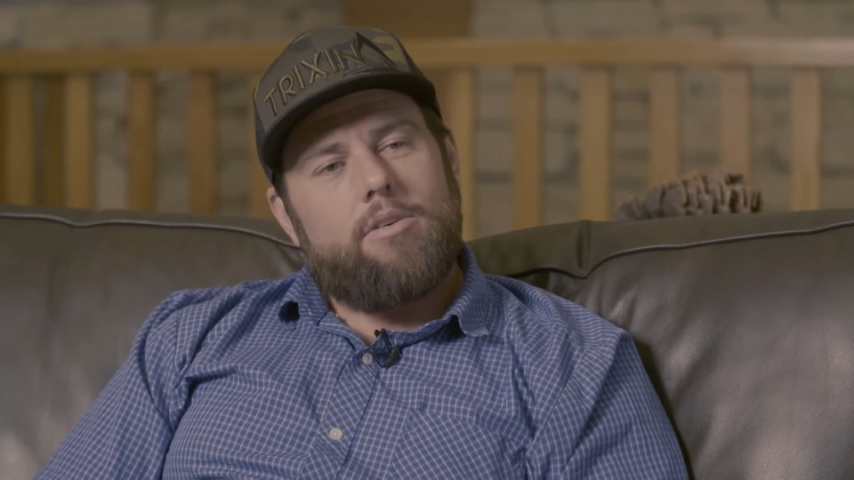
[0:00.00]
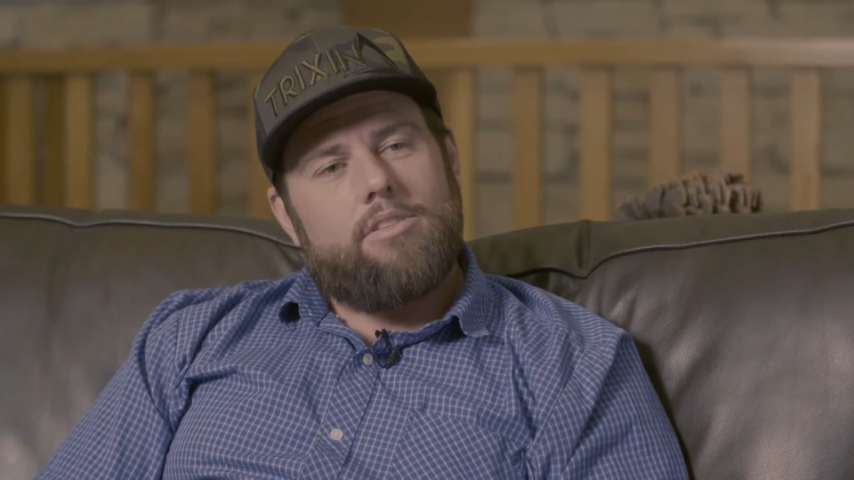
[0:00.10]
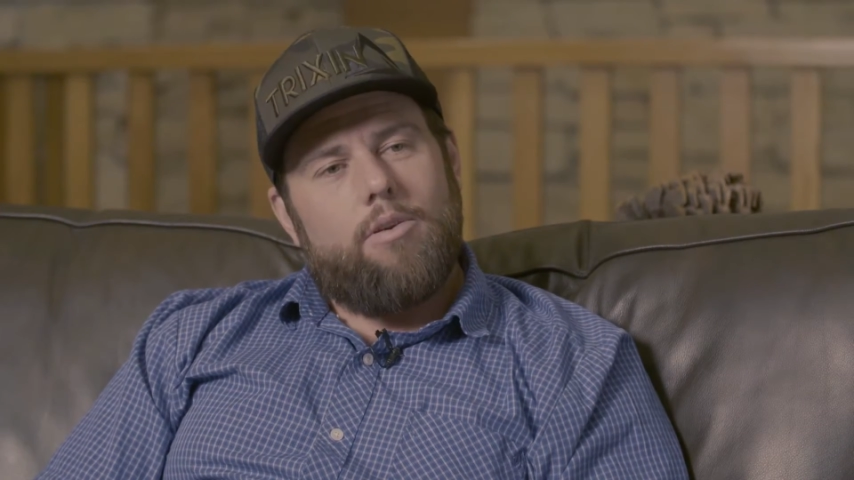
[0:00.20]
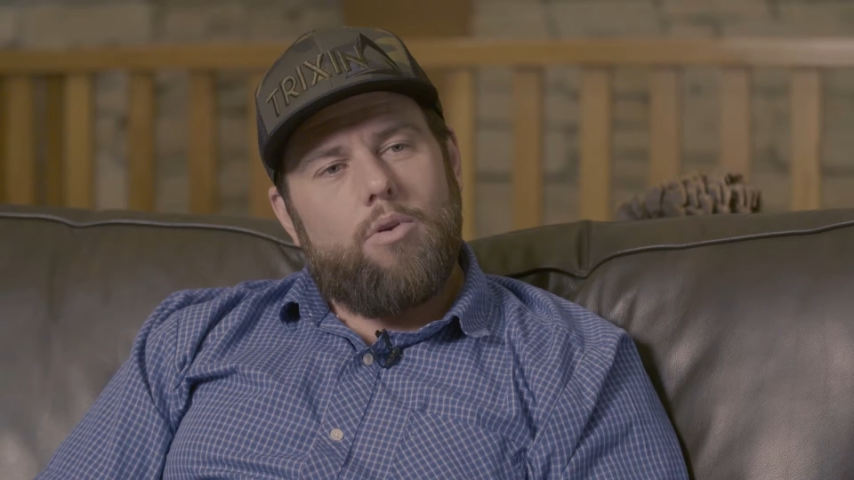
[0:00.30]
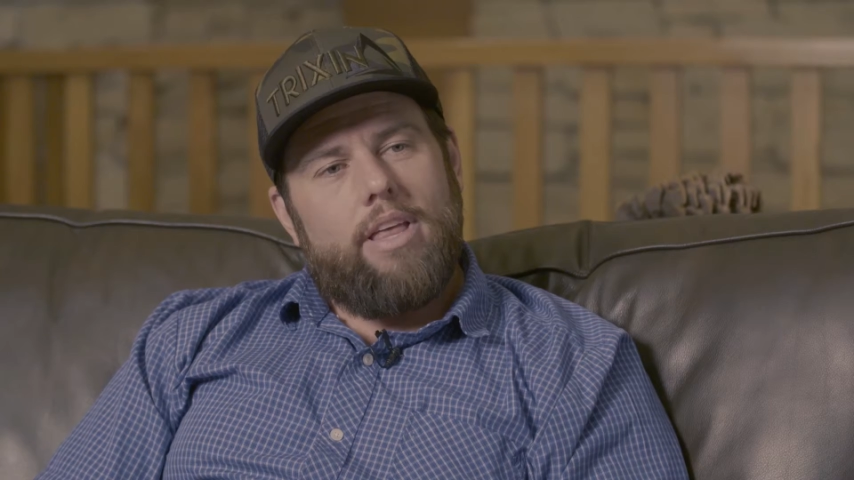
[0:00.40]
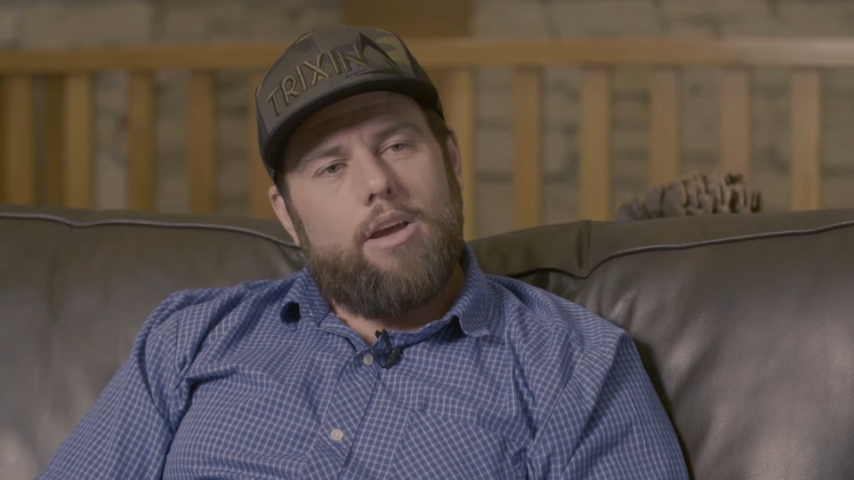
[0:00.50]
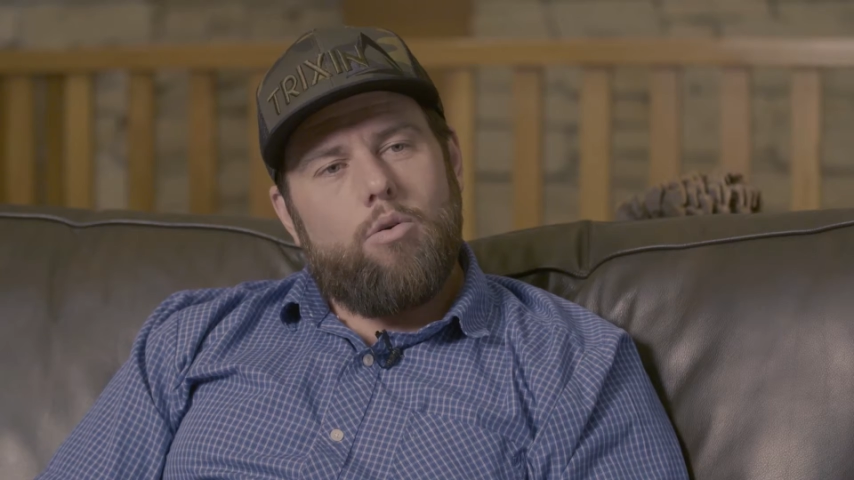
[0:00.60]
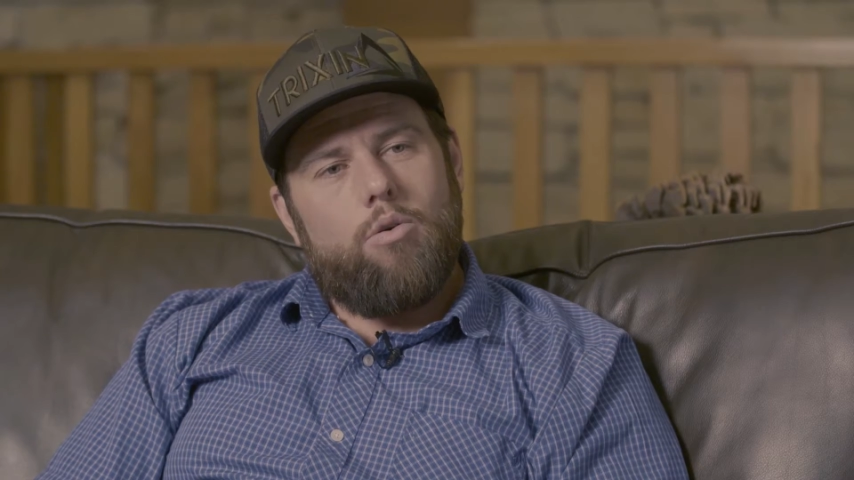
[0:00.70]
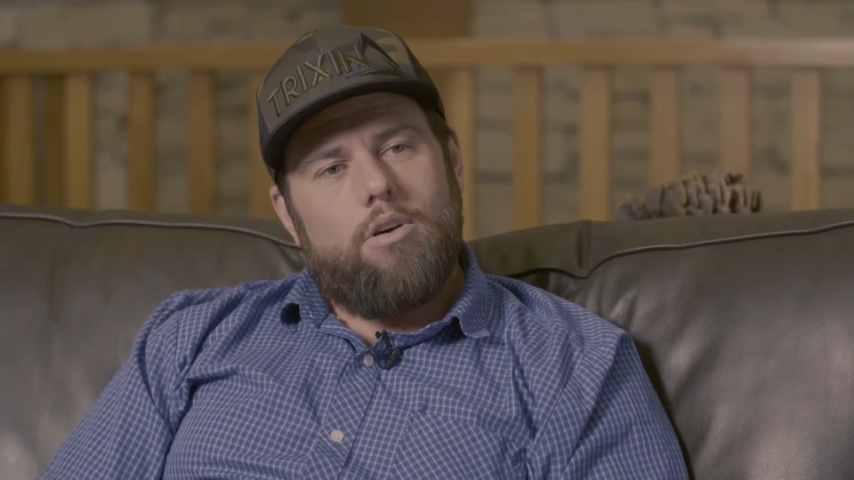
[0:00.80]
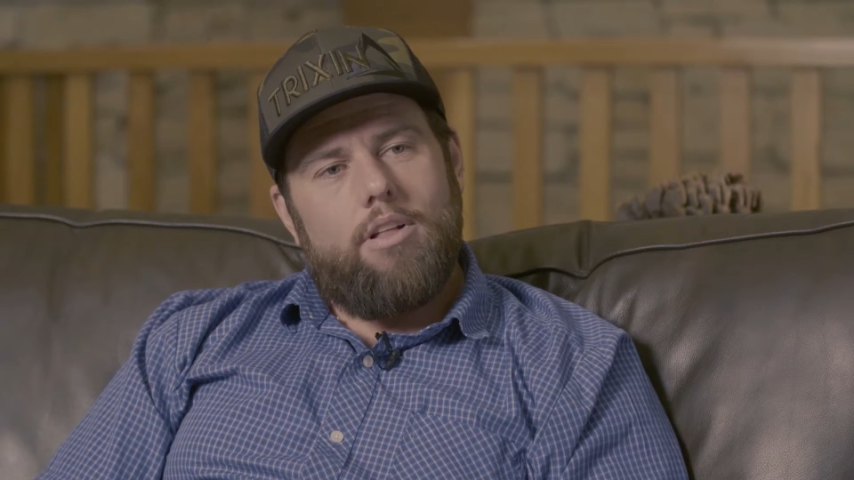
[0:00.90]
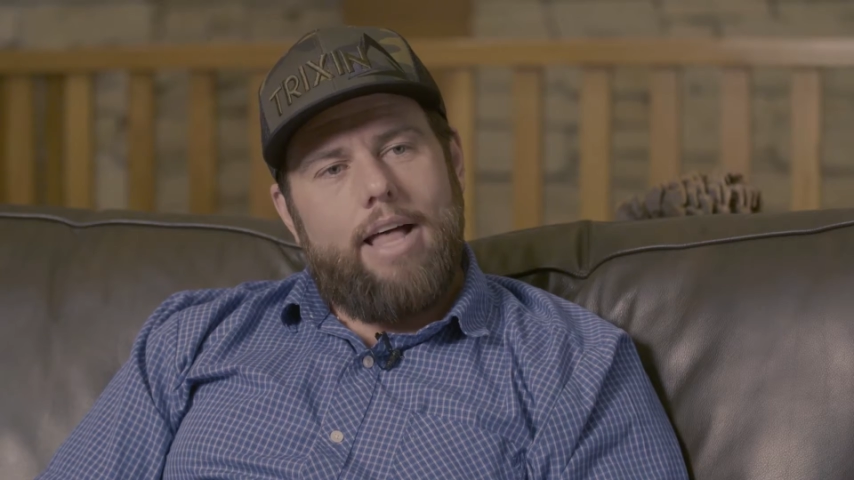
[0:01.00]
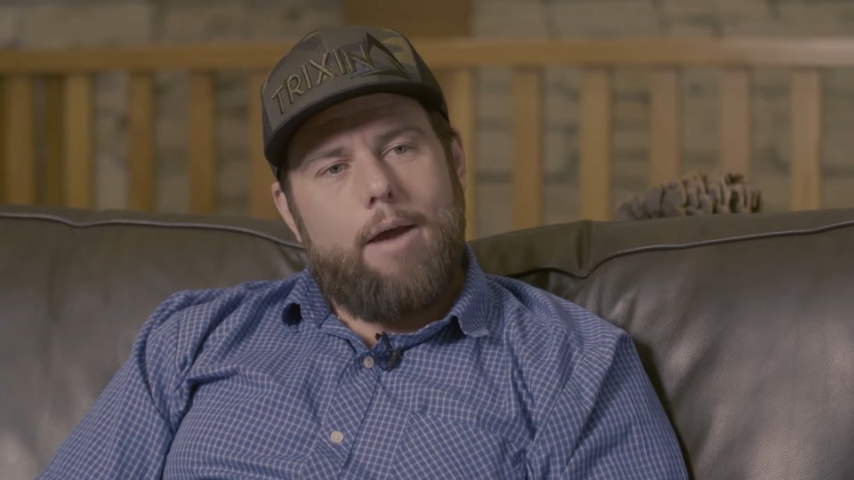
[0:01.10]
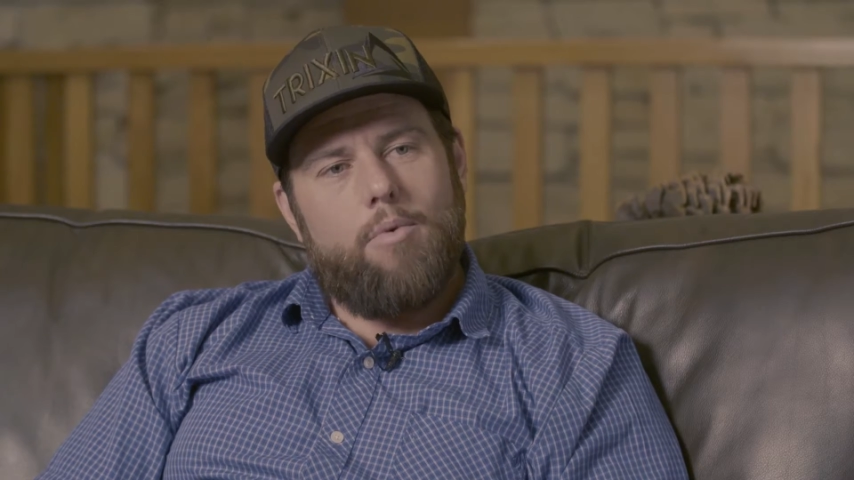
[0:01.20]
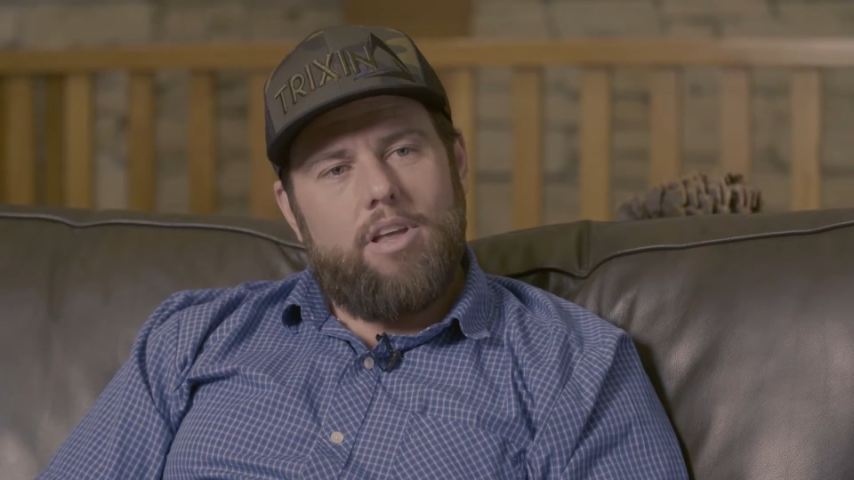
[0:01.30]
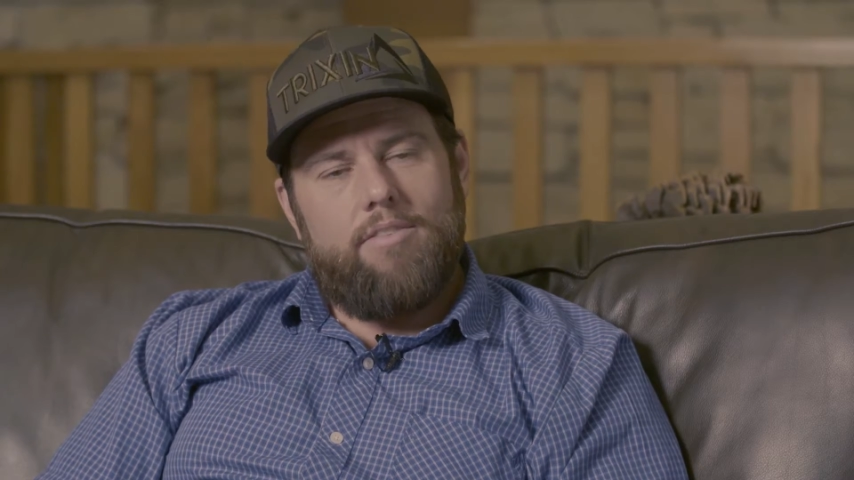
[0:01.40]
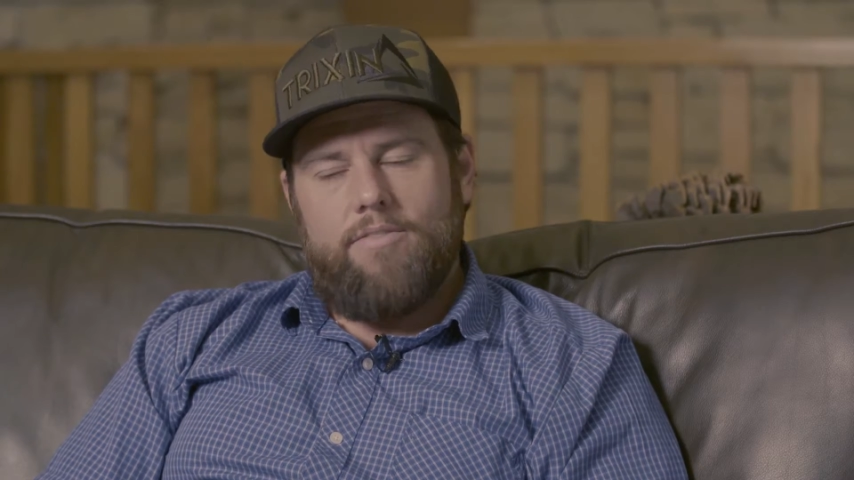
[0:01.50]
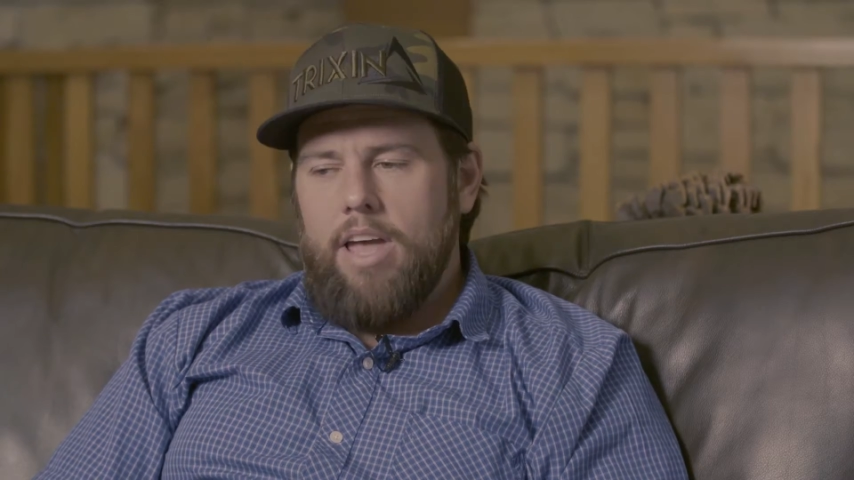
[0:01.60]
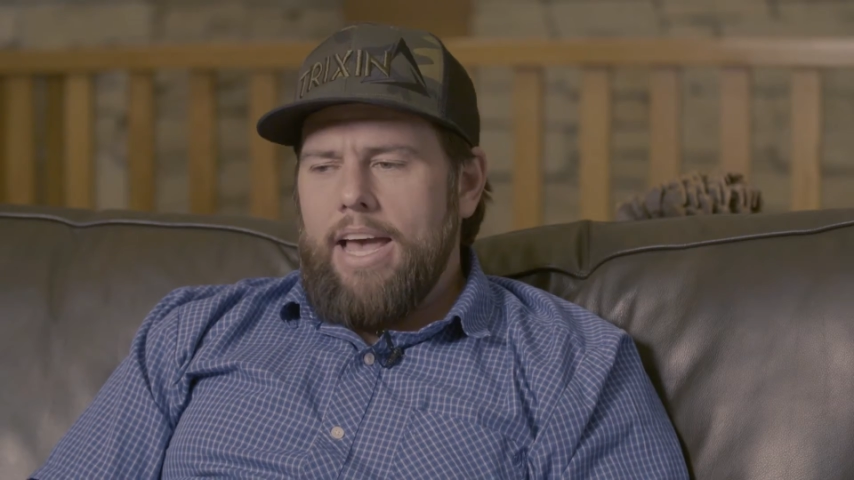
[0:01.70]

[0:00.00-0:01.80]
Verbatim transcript: It was a really cool collaborative